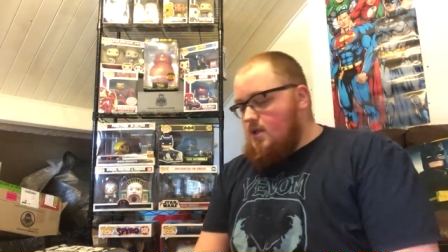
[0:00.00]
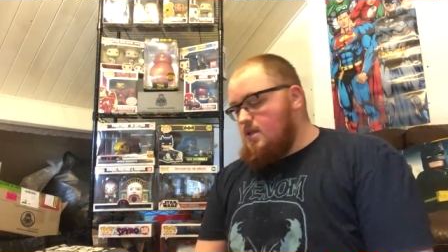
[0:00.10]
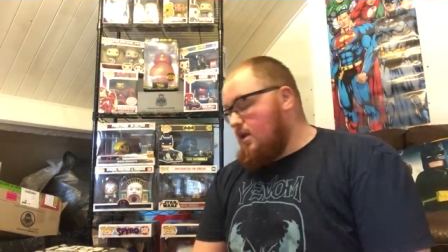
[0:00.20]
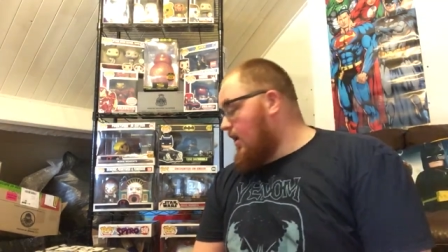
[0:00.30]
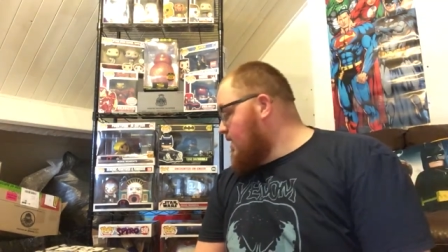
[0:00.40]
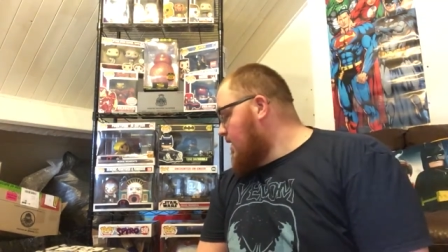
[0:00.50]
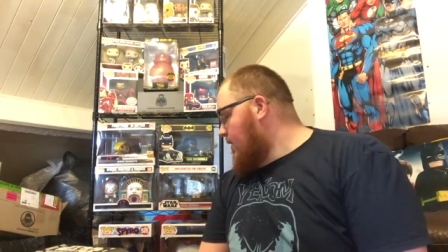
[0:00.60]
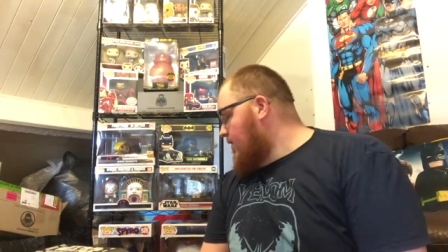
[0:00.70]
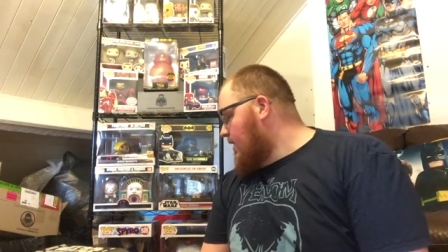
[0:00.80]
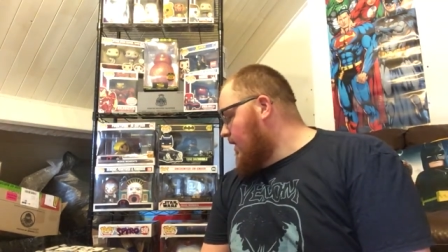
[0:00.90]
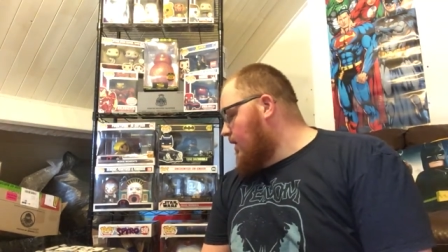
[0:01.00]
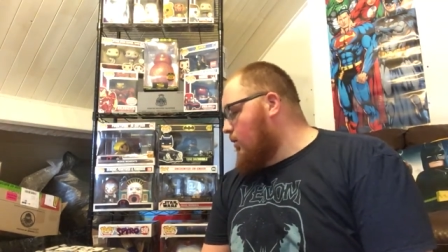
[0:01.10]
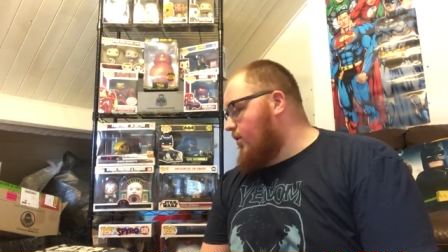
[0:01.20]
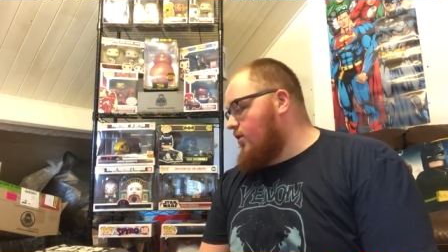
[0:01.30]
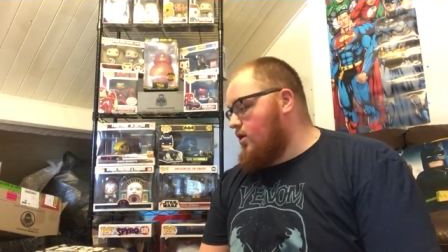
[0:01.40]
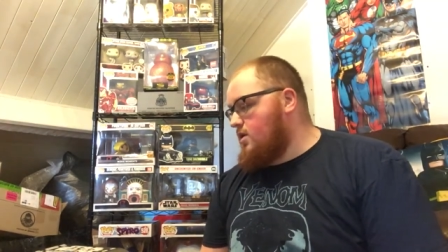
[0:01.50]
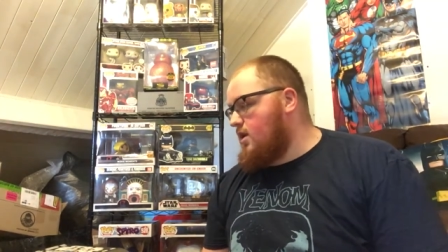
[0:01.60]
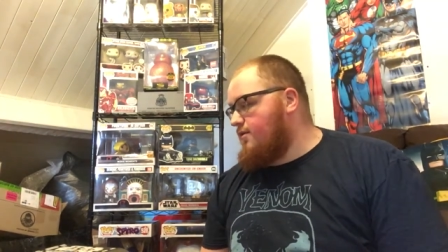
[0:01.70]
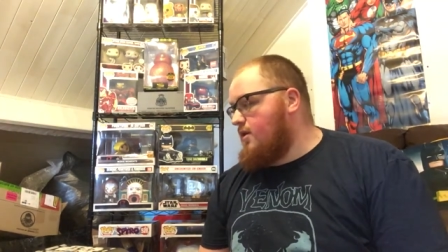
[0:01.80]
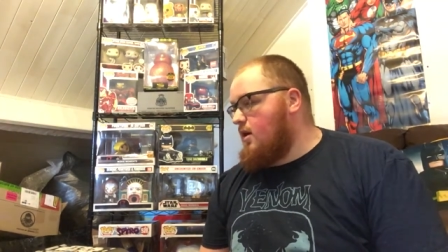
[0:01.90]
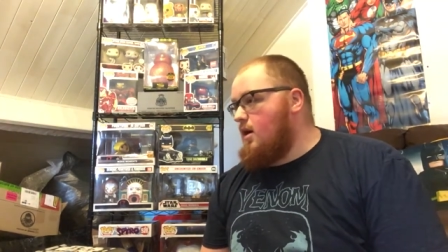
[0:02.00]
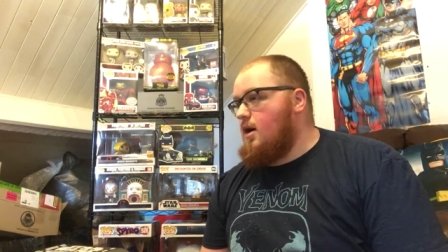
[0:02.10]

So that's everything that we've got so far.